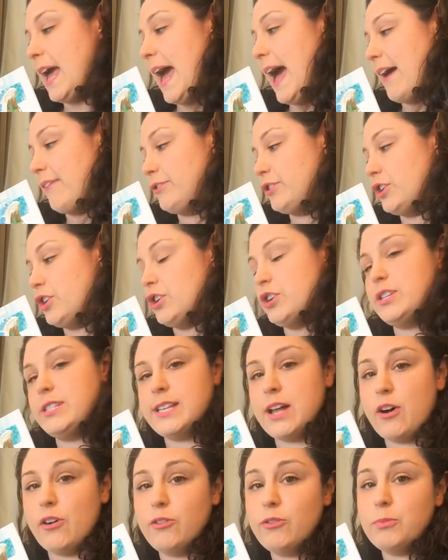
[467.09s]
after
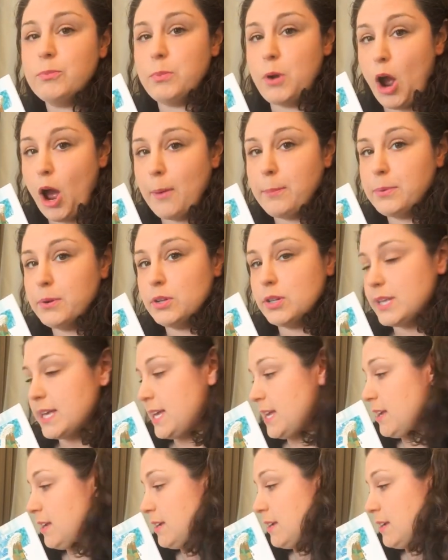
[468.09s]
herself properly."